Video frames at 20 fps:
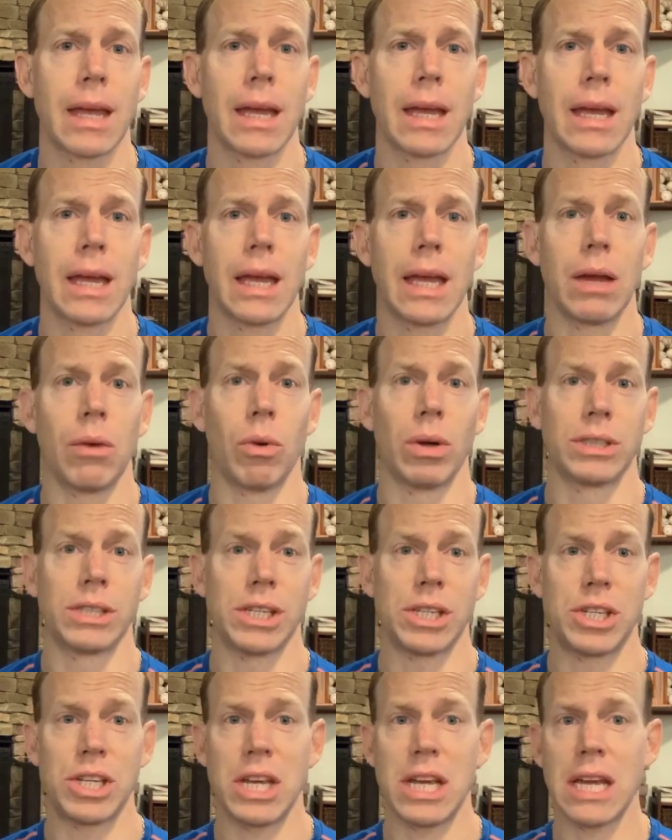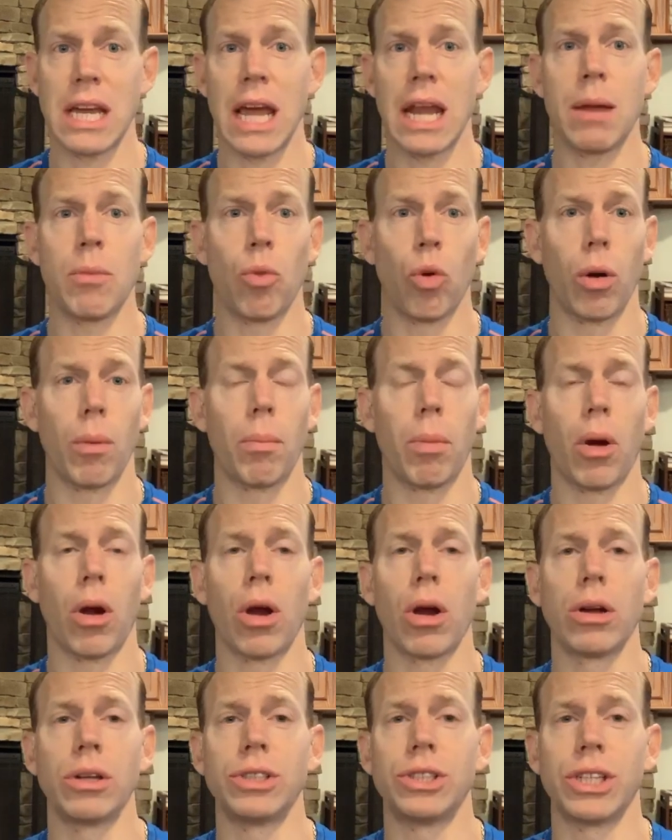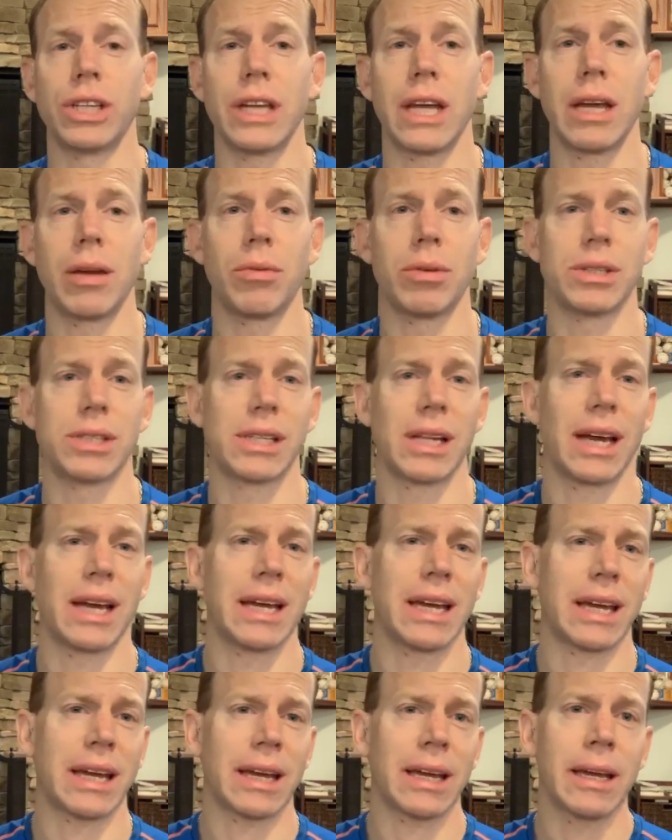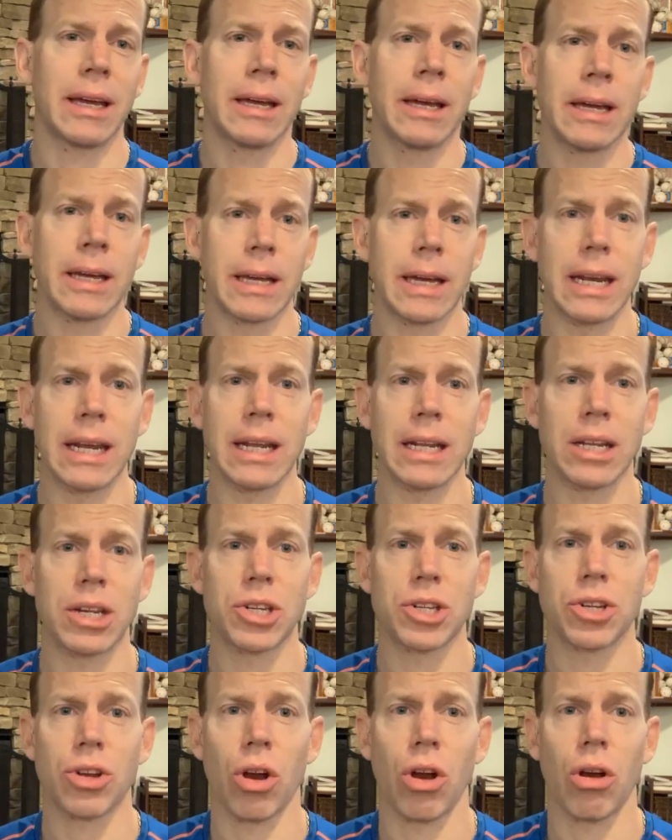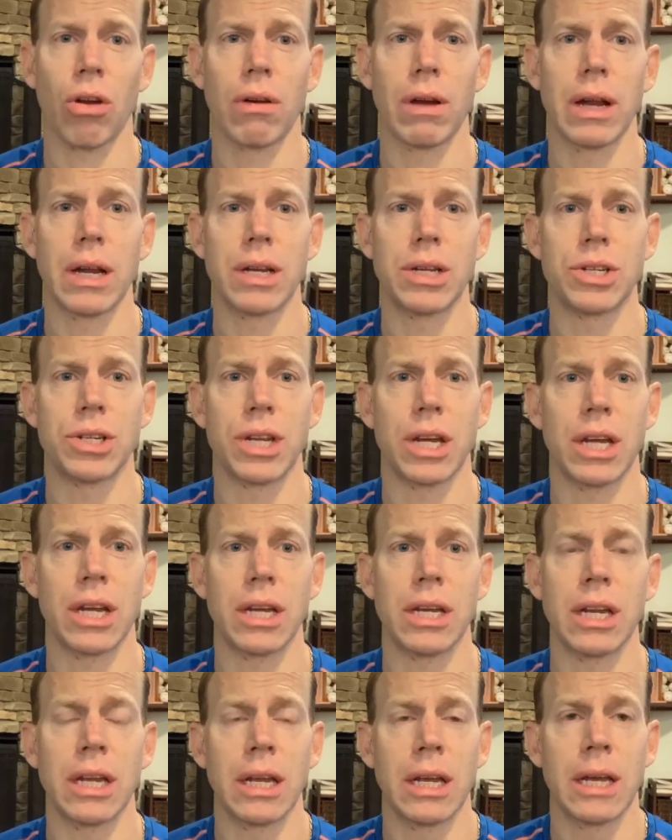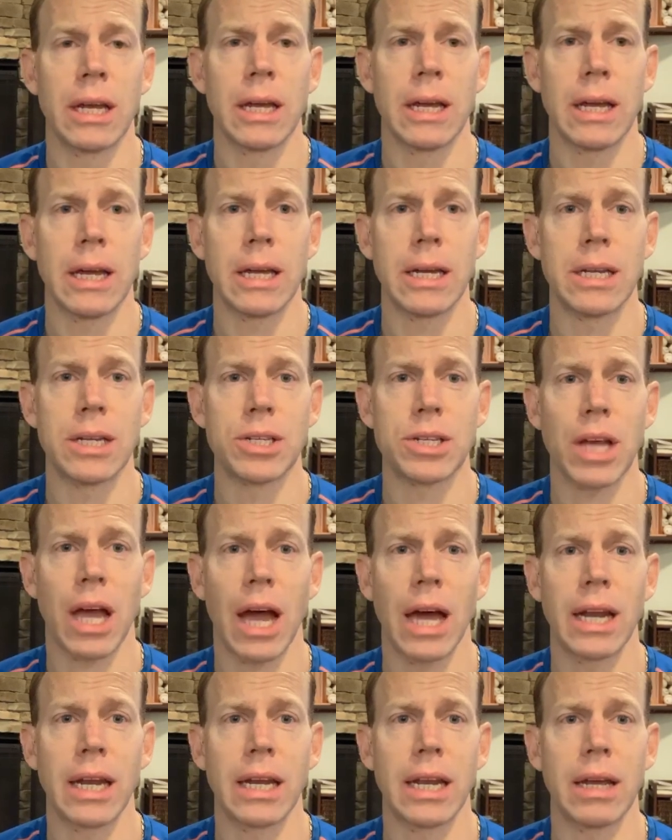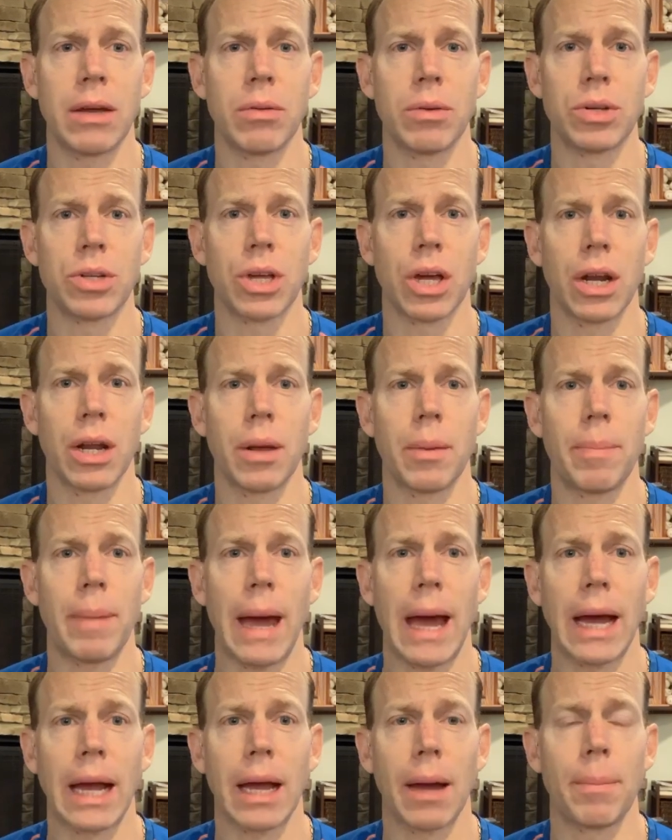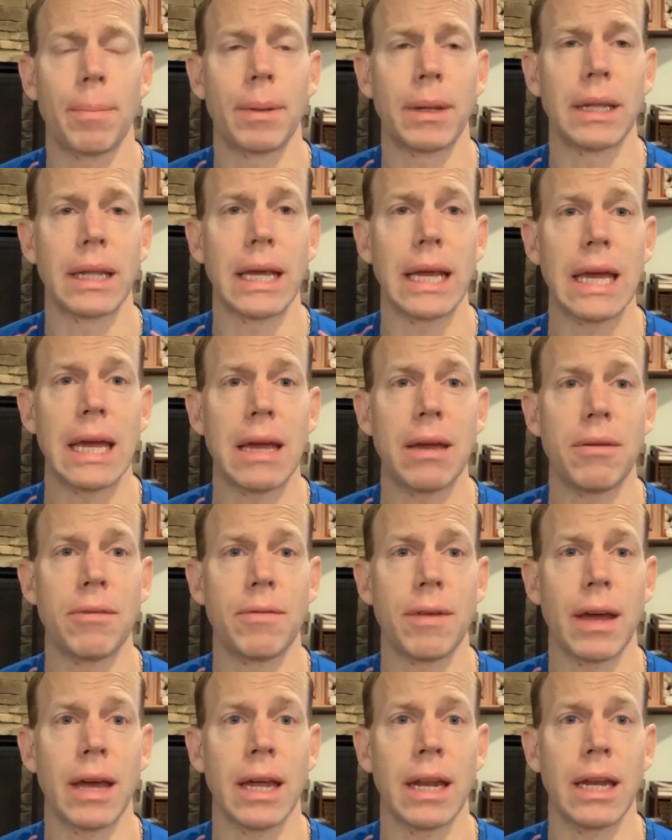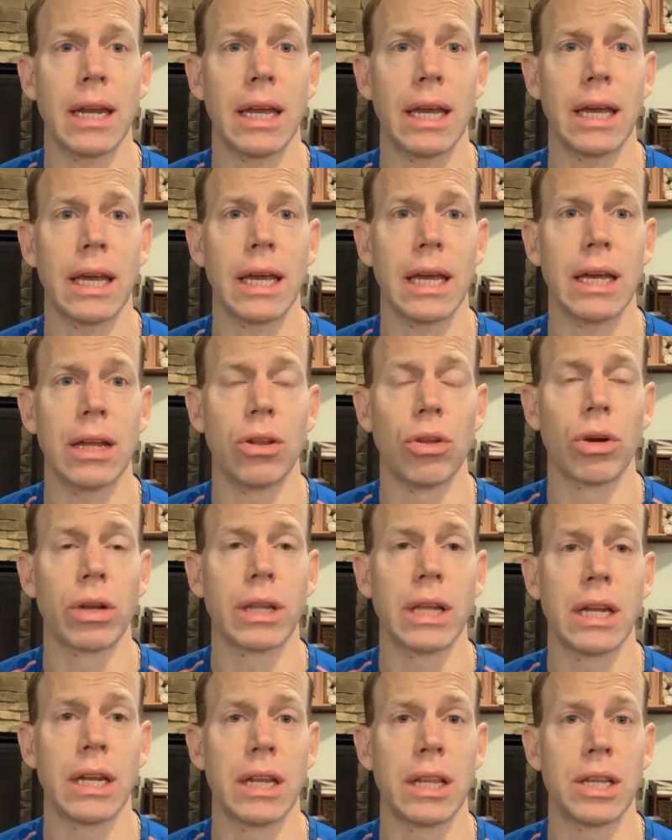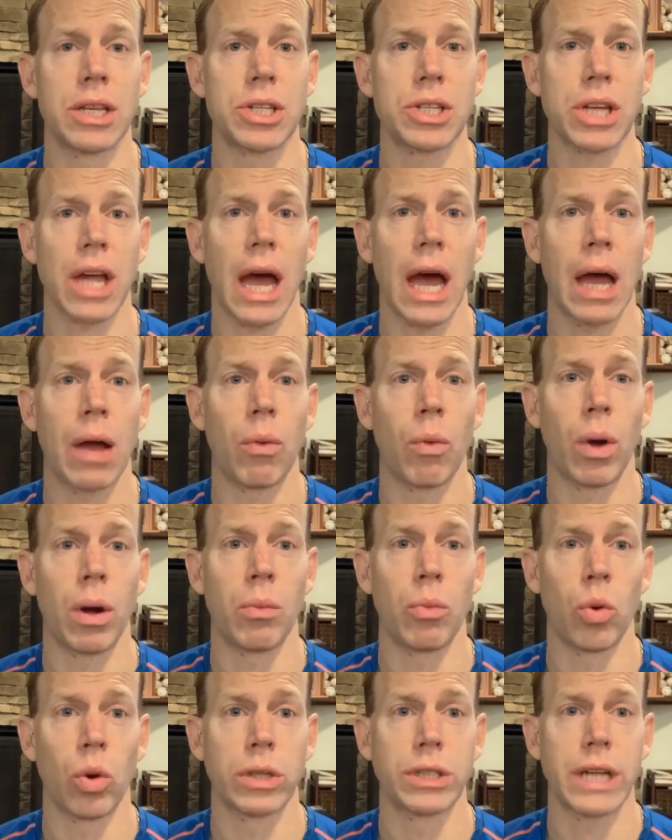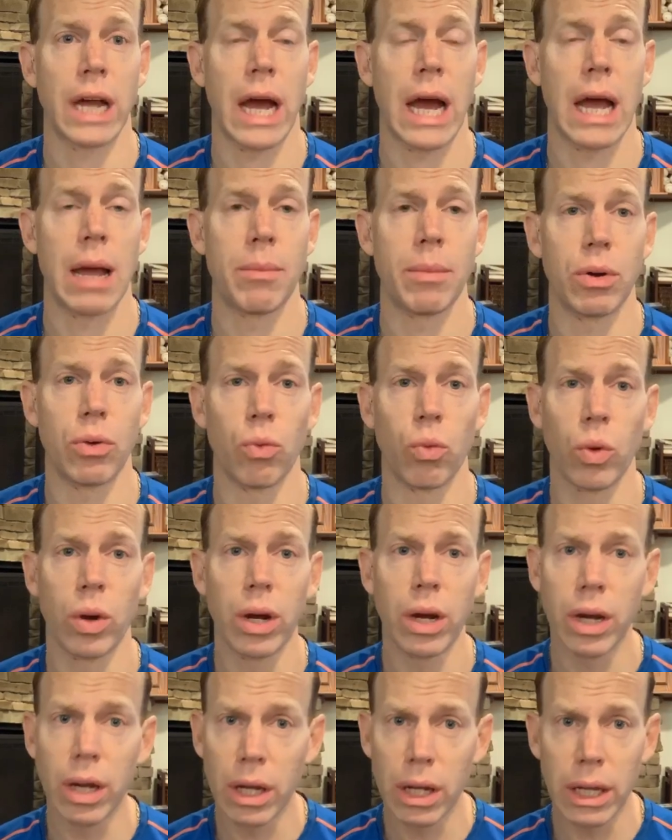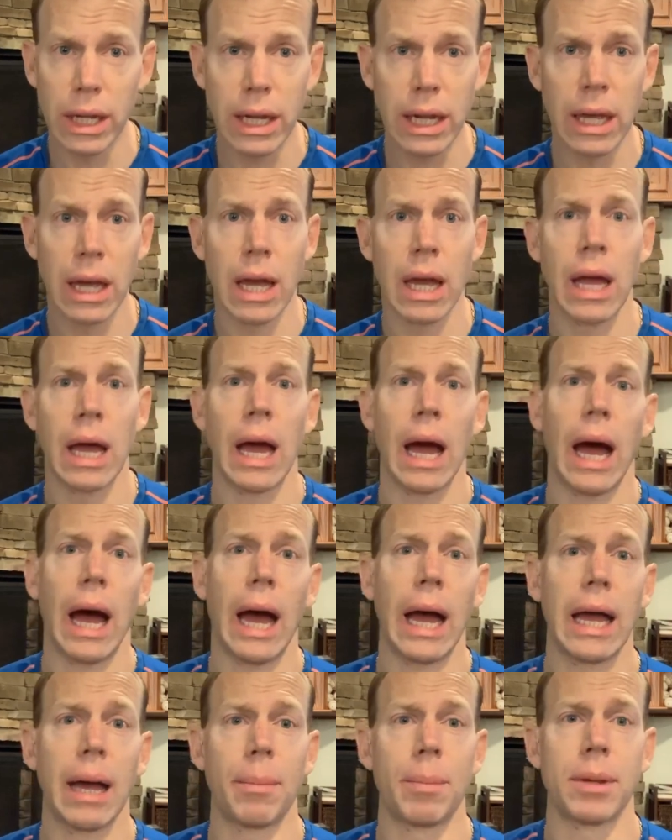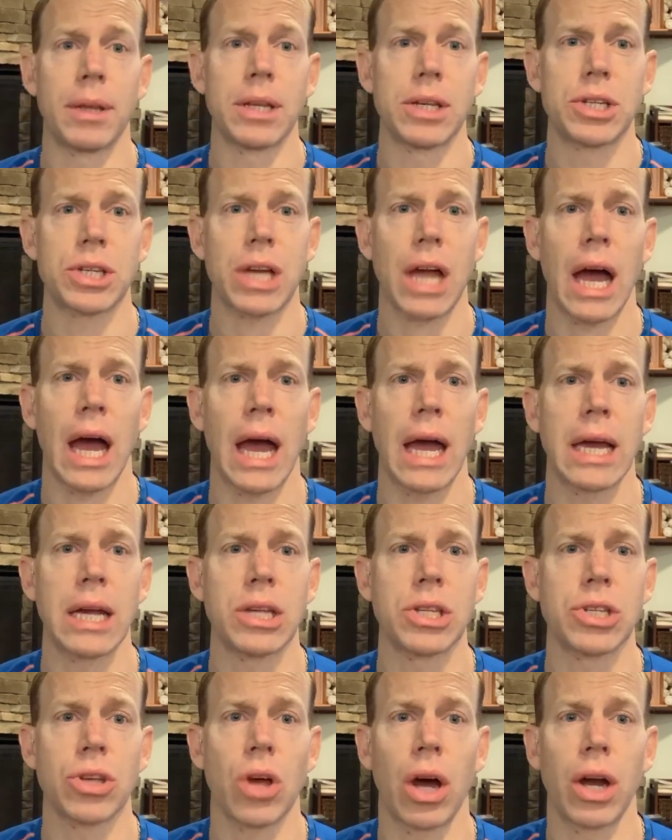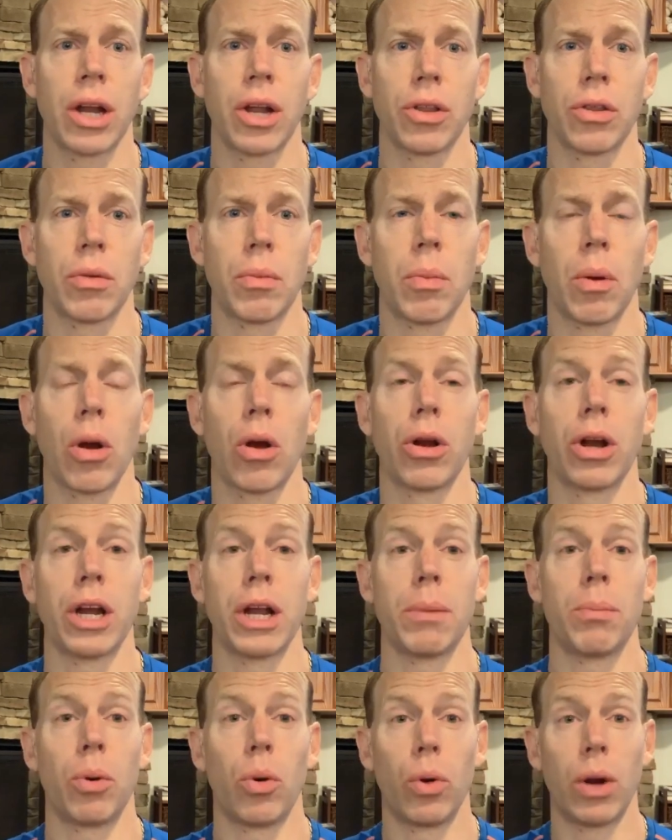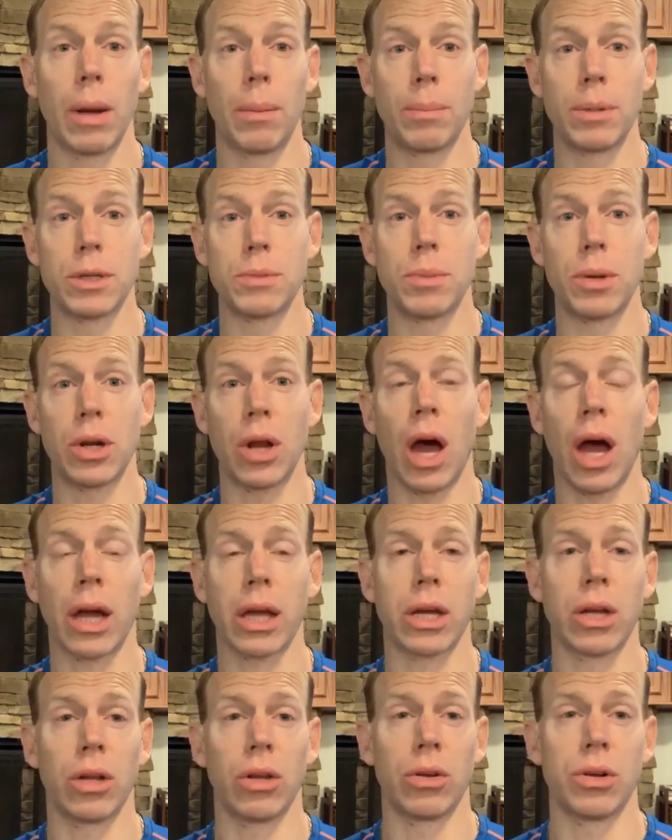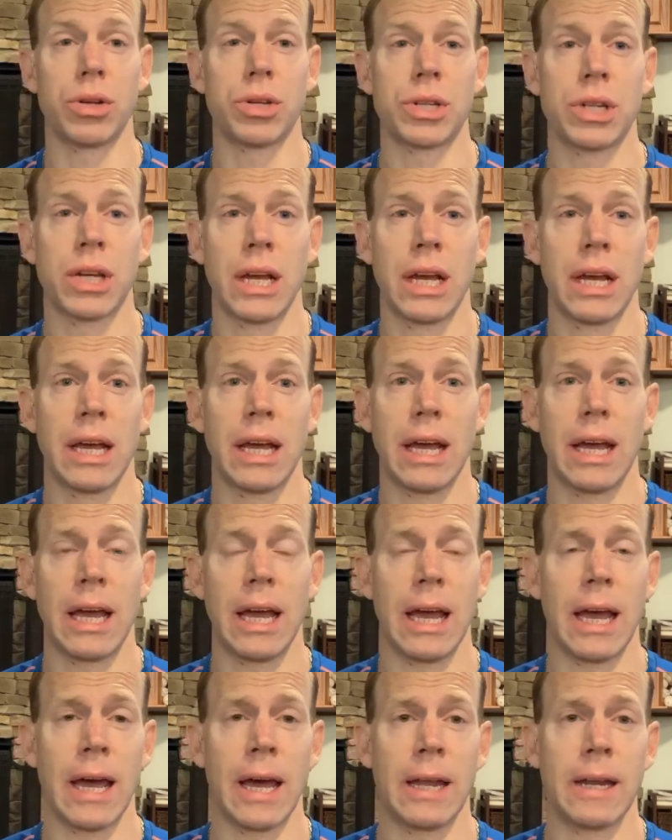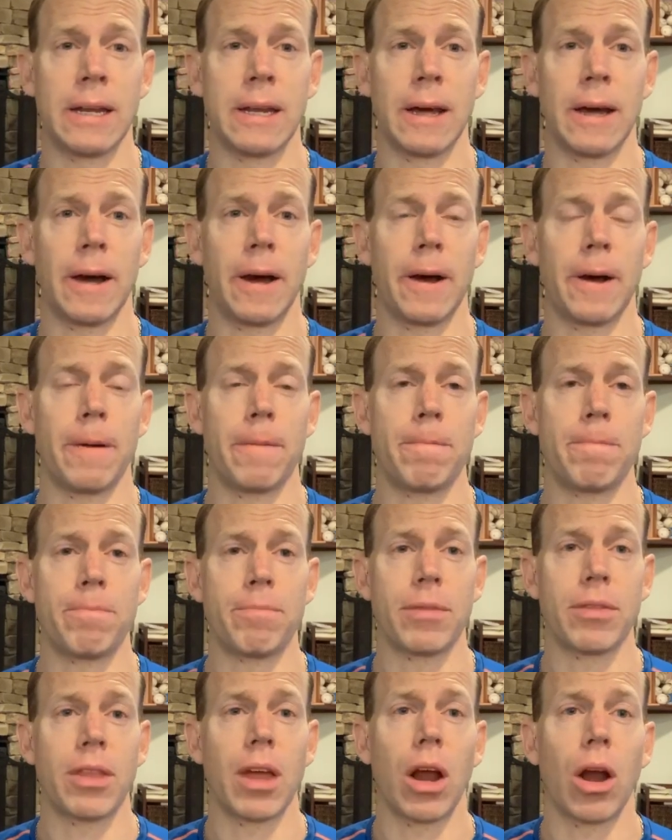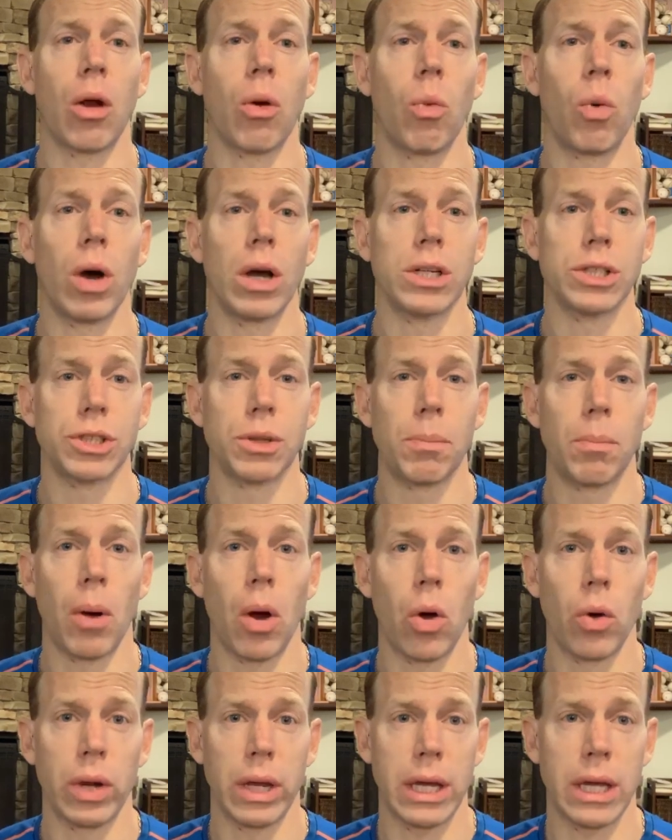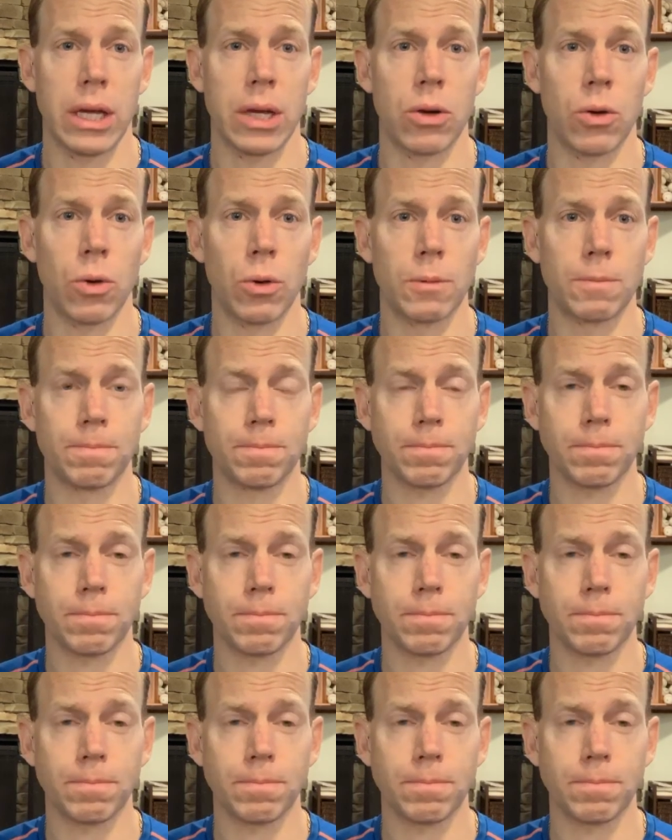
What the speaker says: he wasn't seeing any more birds and he was like getting discouraged and he decided he was going to pack up and leave. And he looked into the sky one more time and really high up in the sky he saw another bird and he pulled up his binoculars and there it was, a bald eagle.